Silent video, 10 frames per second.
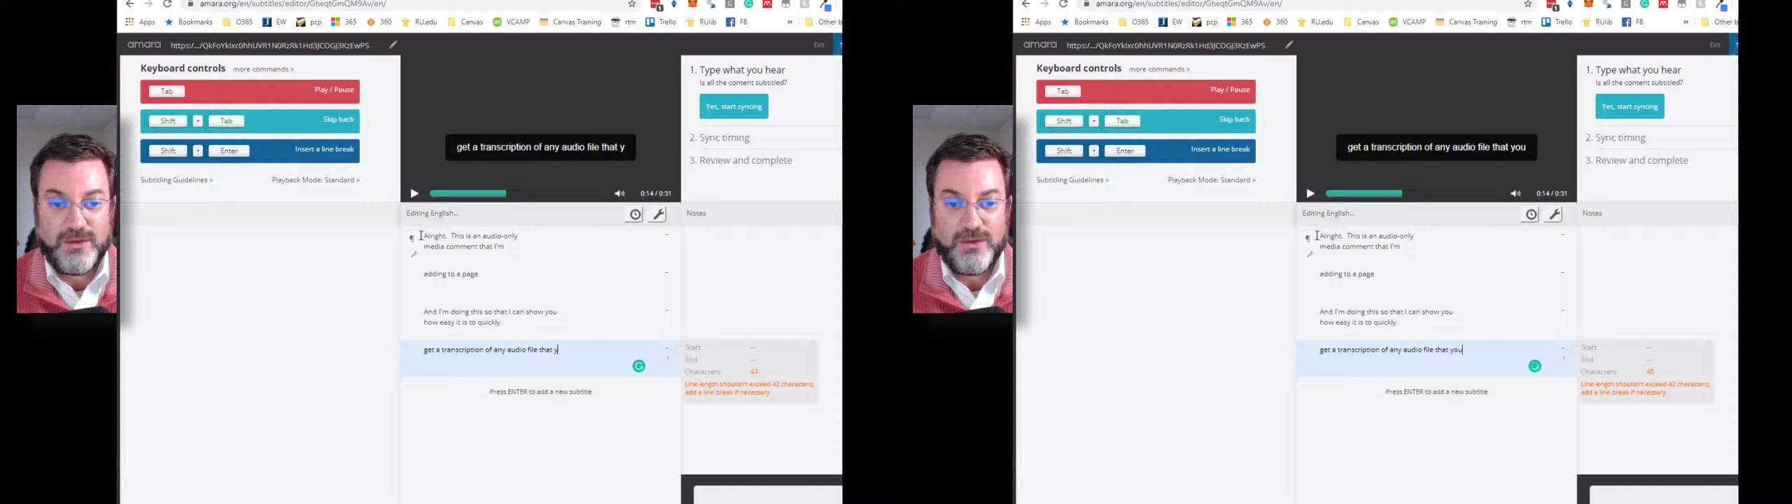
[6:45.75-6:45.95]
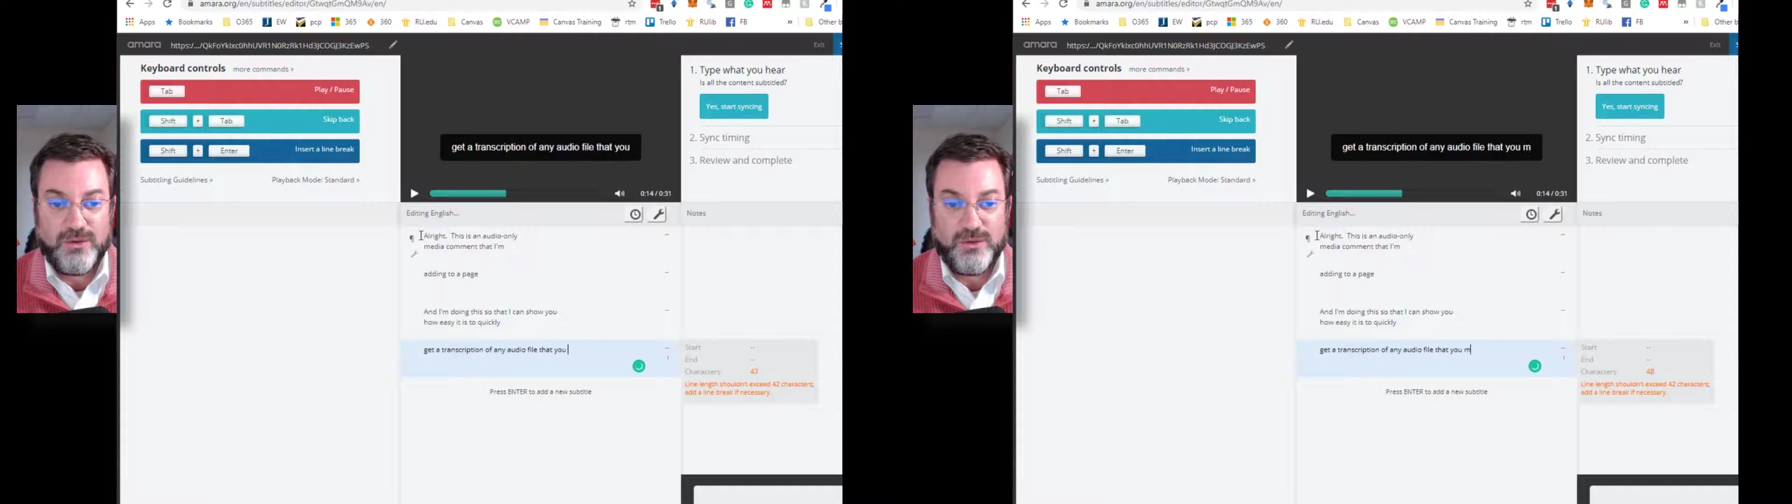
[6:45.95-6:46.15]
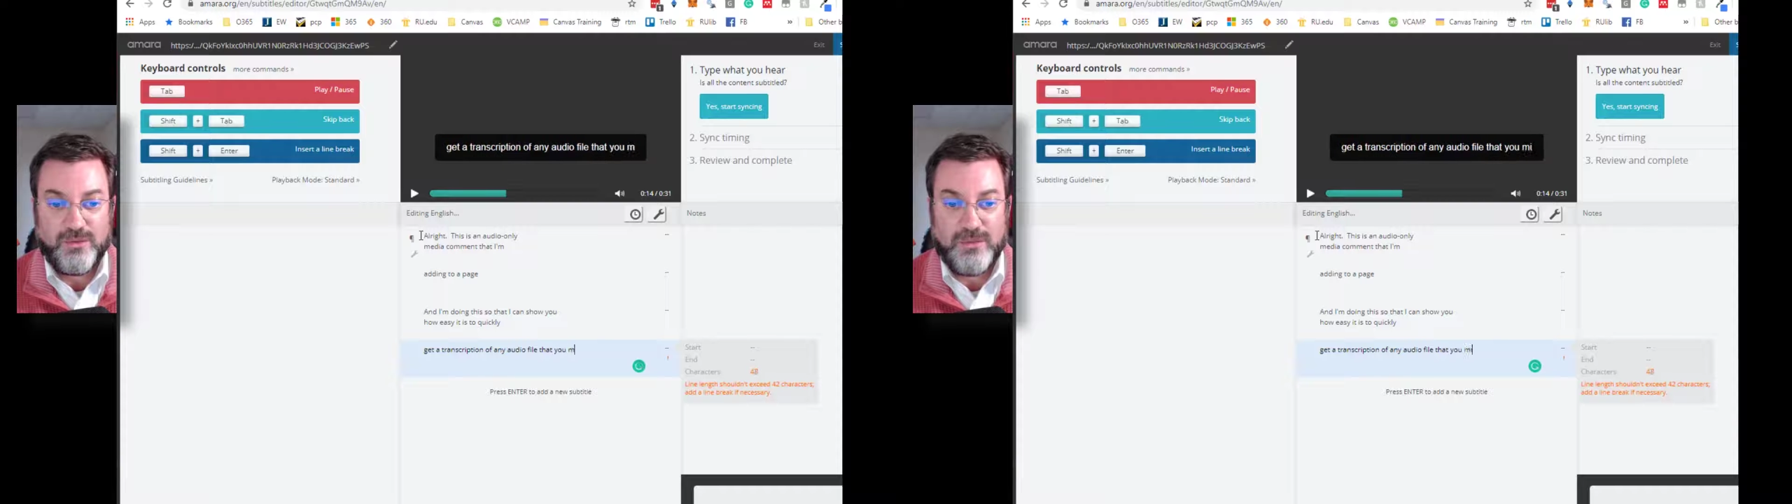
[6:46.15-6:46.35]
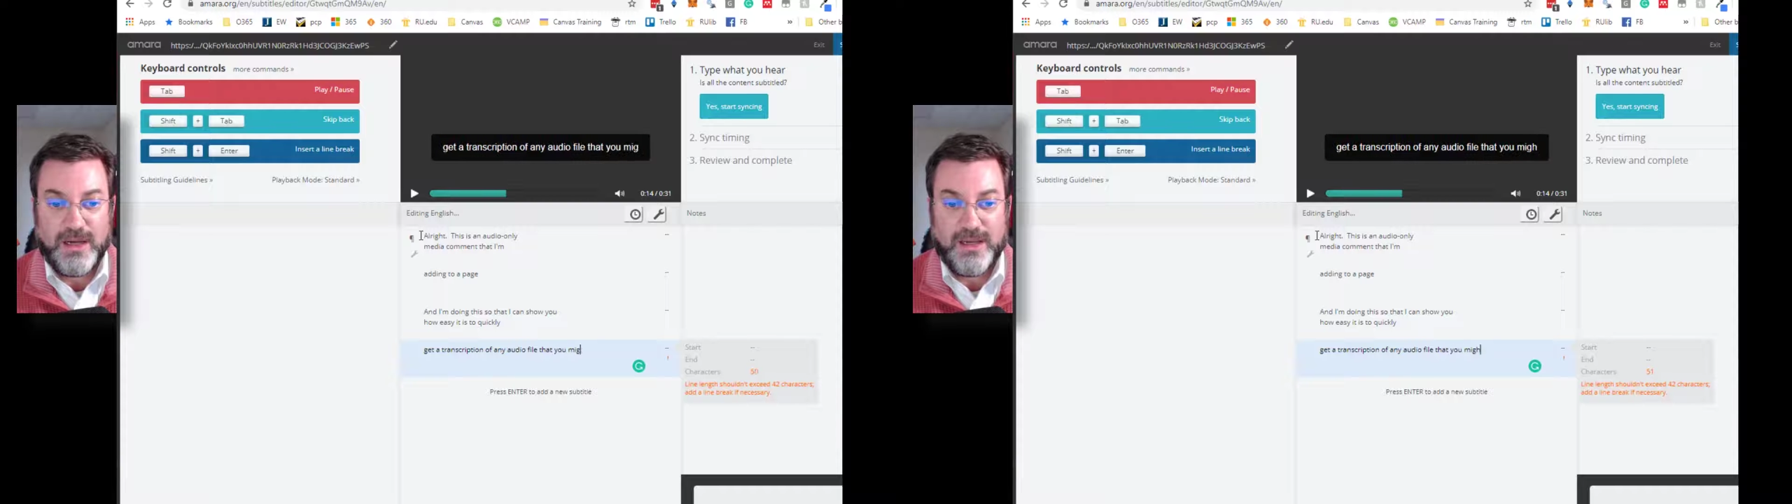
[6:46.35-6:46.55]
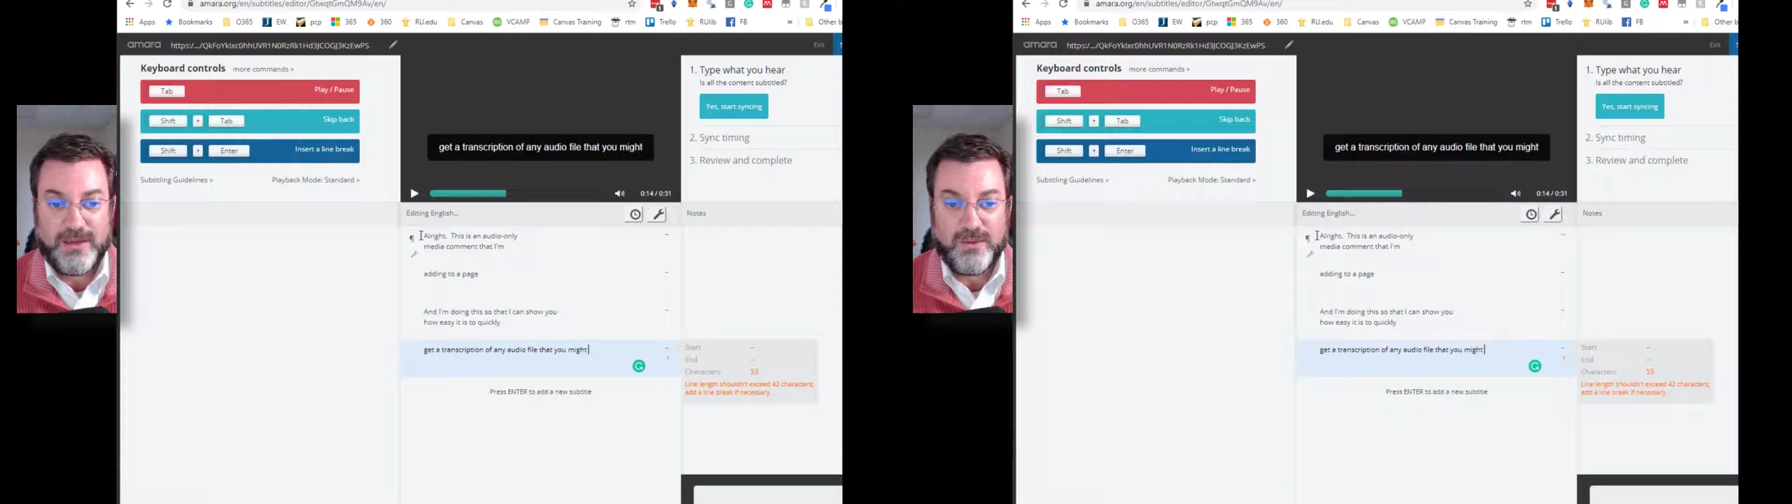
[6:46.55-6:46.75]
you
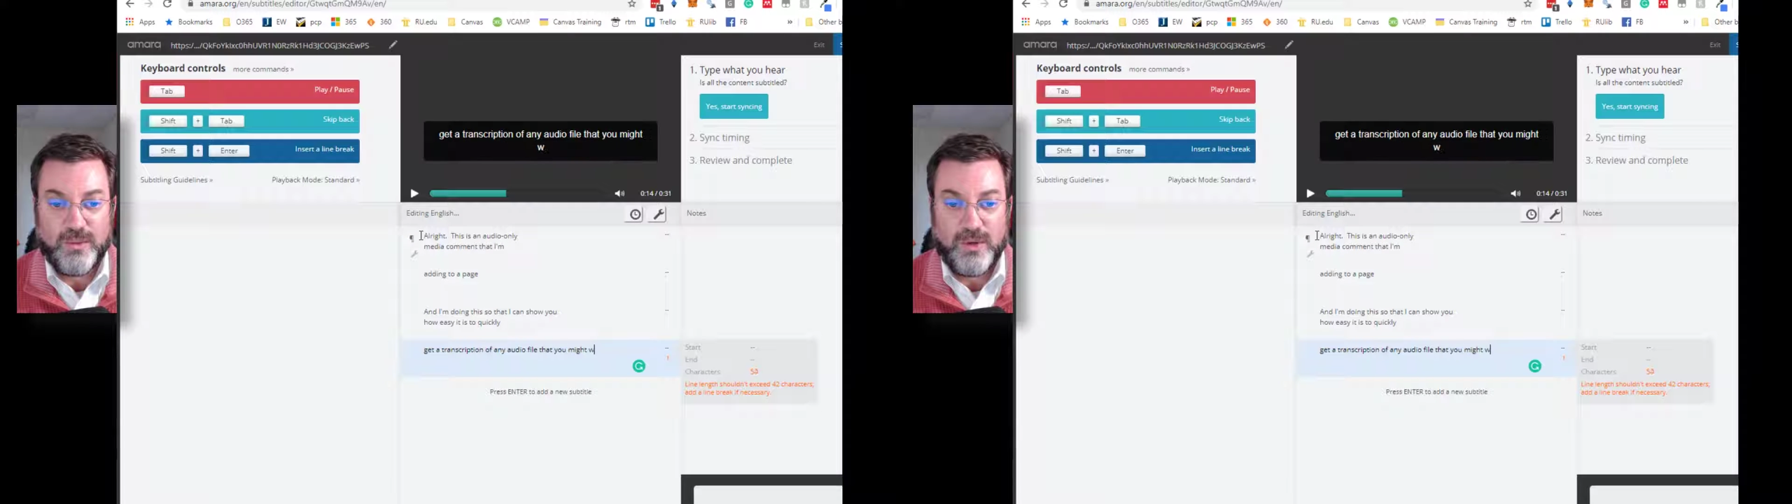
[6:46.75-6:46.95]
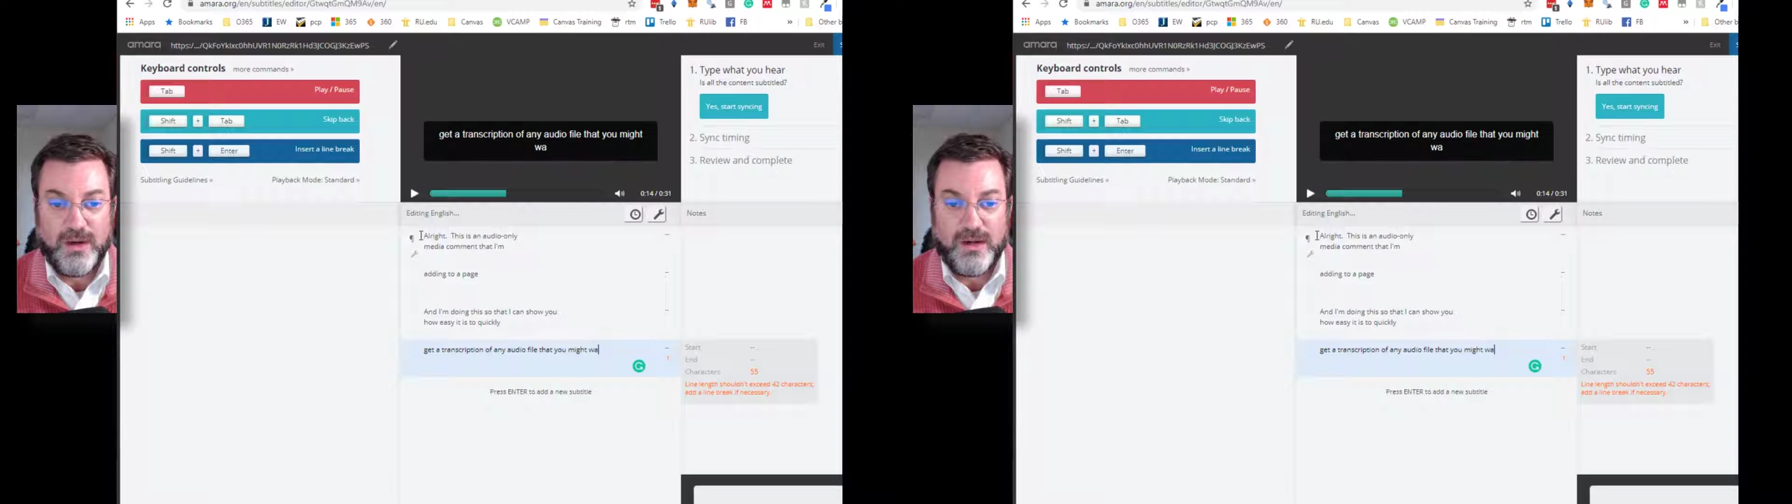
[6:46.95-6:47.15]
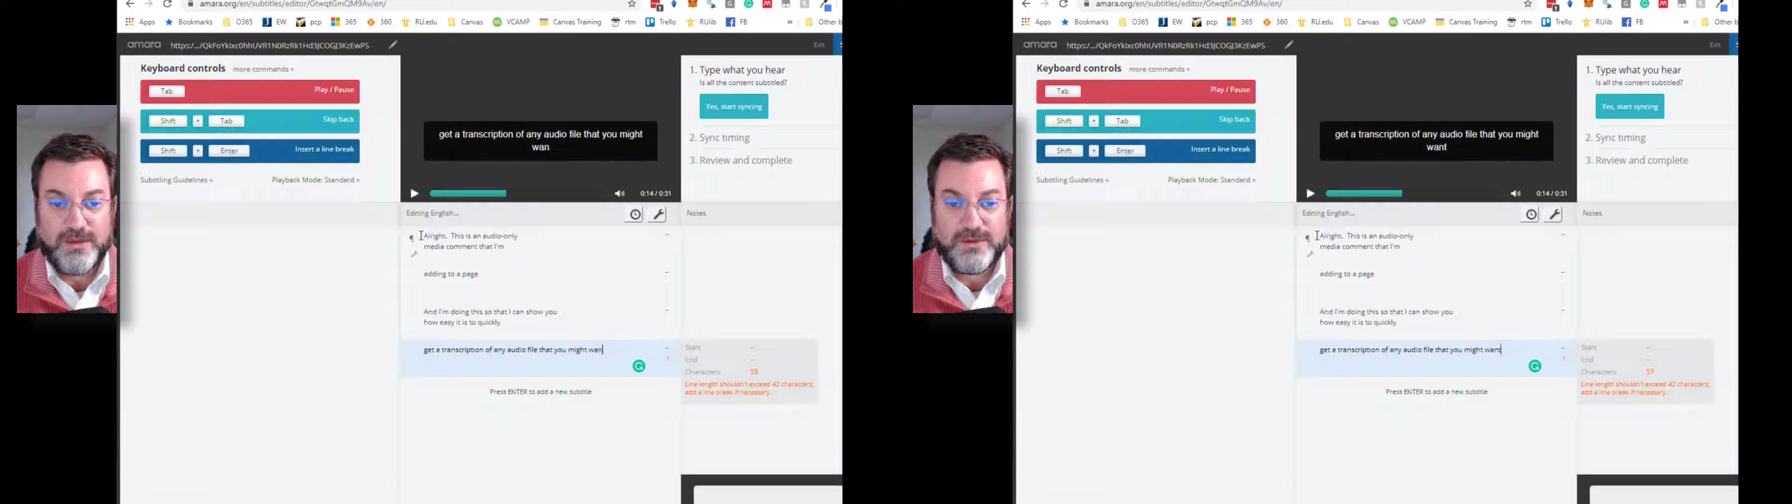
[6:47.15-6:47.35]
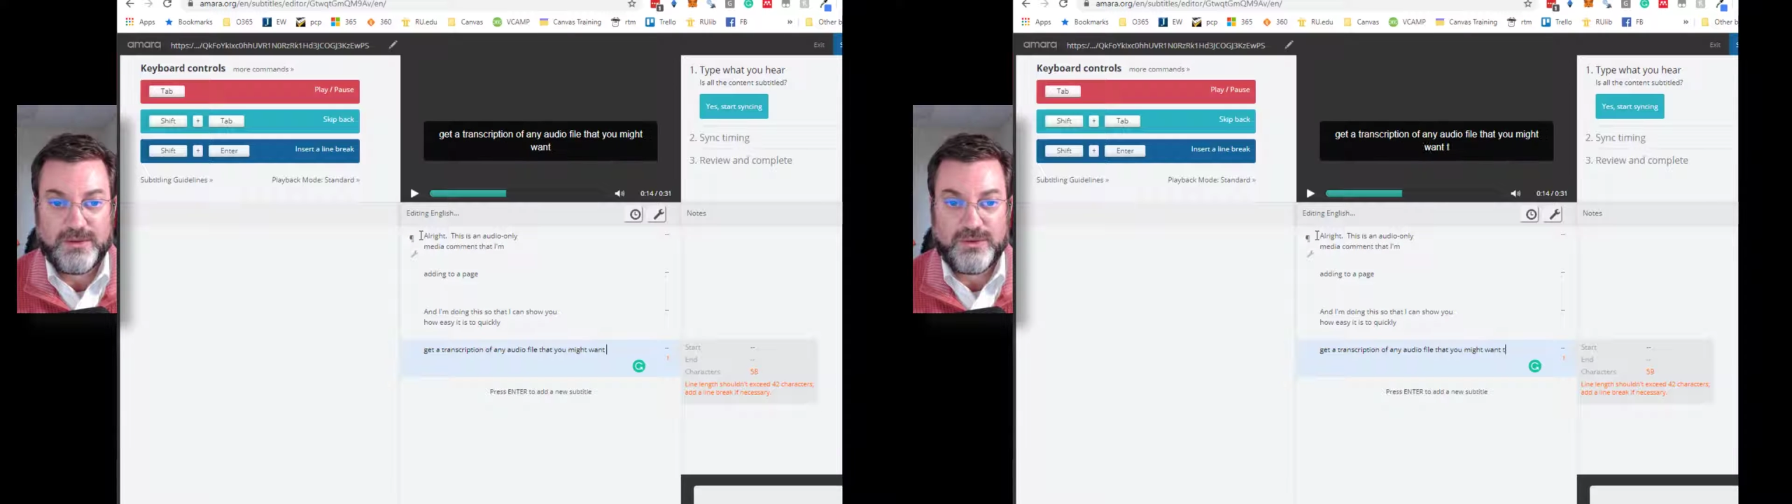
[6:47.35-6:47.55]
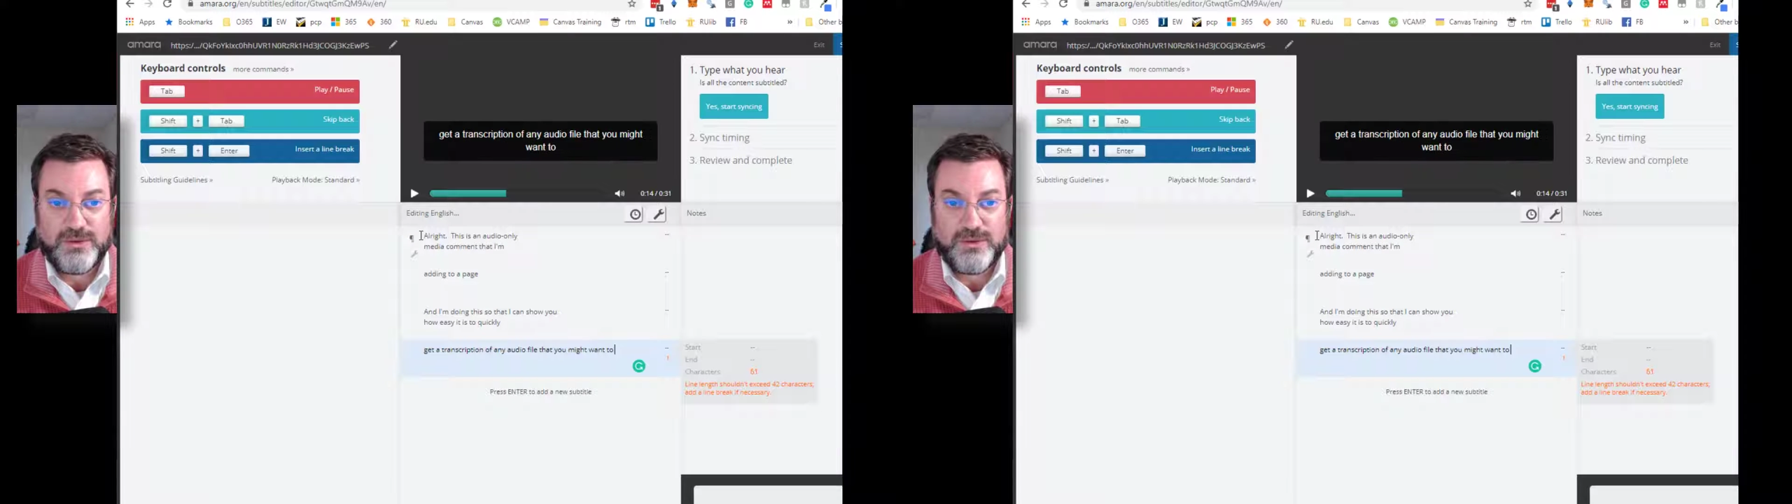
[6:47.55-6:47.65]
might want